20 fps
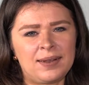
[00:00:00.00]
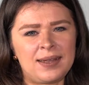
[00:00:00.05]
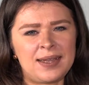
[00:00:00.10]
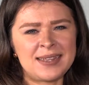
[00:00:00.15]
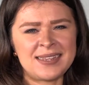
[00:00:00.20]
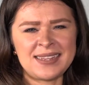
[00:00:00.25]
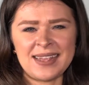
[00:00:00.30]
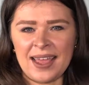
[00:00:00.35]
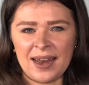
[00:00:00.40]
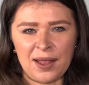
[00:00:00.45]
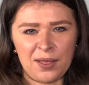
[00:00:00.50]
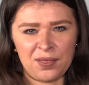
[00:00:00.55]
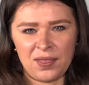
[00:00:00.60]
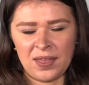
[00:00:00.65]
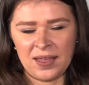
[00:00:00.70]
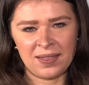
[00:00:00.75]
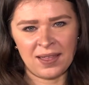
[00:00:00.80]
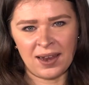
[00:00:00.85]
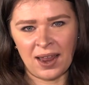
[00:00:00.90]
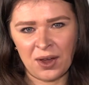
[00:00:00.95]
is there
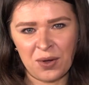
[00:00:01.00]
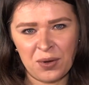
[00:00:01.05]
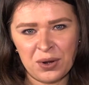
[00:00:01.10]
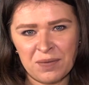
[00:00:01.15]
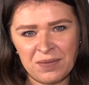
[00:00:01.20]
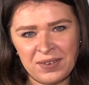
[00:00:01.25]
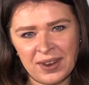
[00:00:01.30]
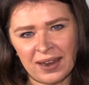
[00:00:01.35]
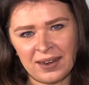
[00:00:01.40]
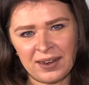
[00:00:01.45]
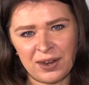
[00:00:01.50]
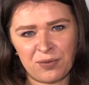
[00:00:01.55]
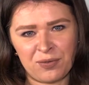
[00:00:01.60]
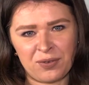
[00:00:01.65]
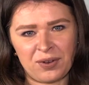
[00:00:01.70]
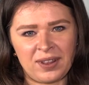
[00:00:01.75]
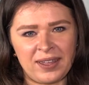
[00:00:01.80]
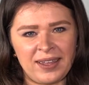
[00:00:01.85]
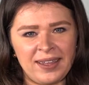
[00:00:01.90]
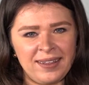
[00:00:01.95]
anything that I could have done
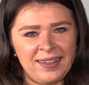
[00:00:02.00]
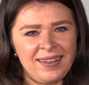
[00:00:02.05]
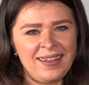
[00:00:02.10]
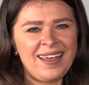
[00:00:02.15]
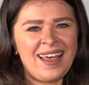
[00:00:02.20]
differently?